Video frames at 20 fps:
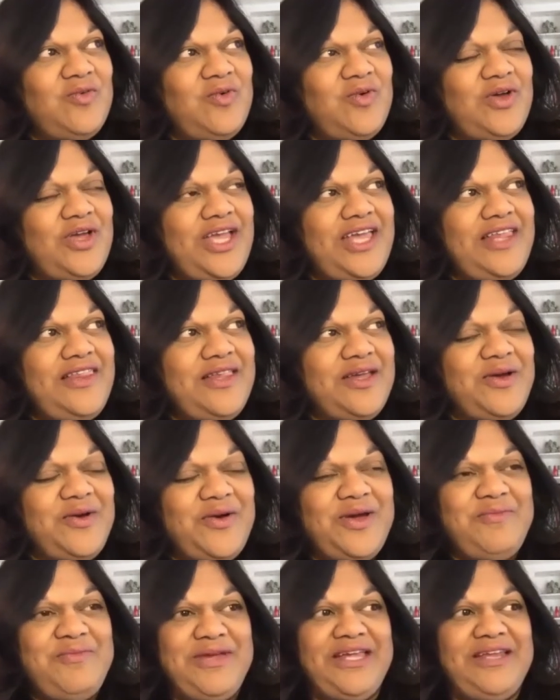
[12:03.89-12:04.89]
in the
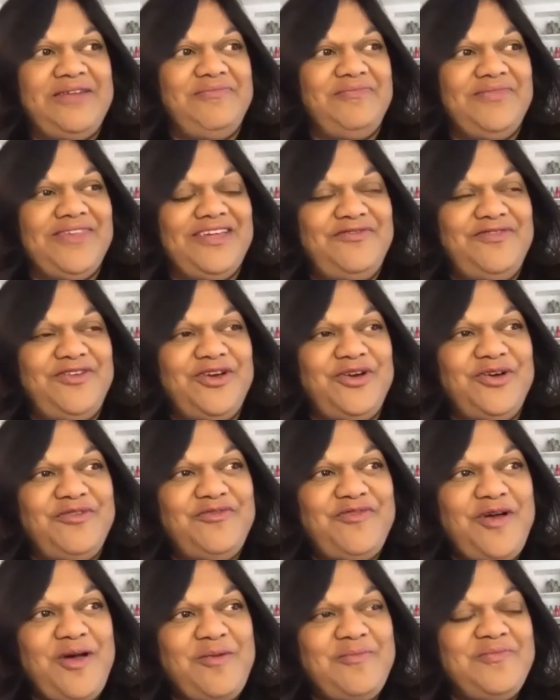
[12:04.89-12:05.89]
Caribbean, if you're
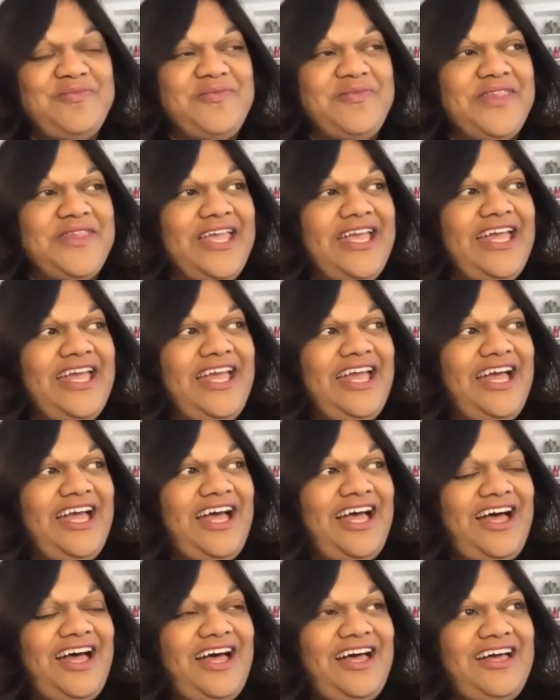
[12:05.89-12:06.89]
from
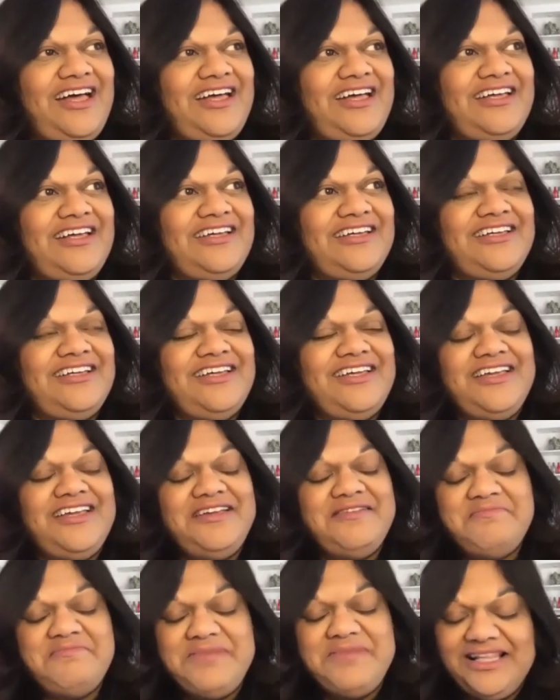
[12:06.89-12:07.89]
a
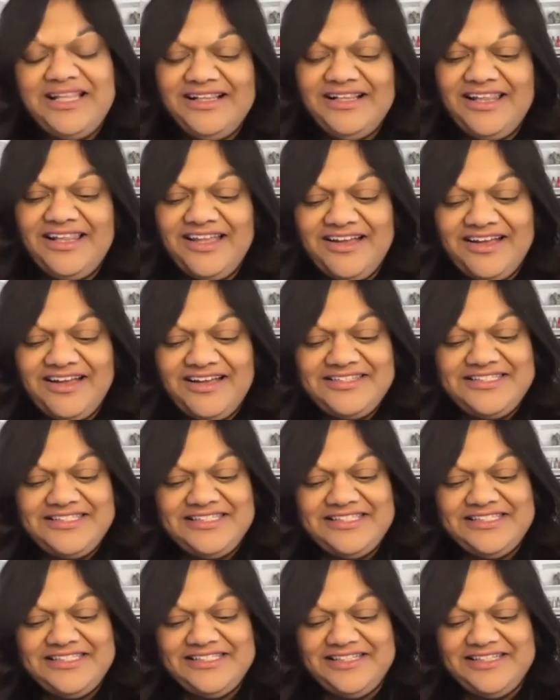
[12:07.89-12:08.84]
middle class